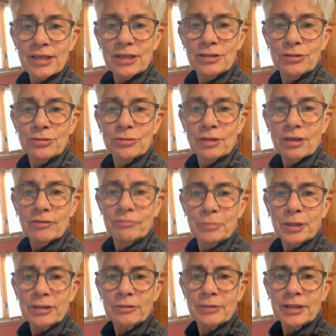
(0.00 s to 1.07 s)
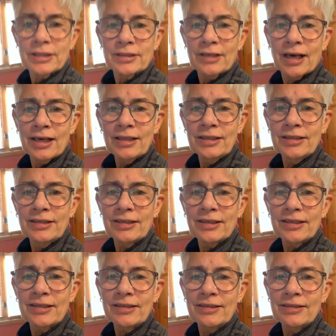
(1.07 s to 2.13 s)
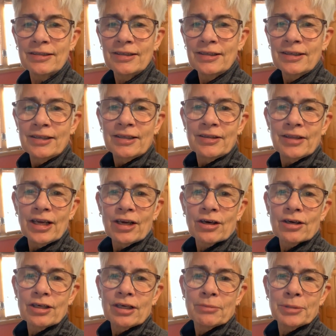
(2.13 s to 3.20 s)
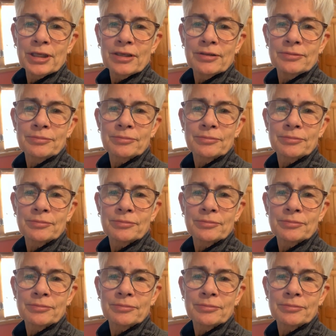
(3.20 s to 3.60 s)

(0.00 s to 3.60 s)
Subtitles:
I do love buckwheat. Hi, Linda. They are yummy.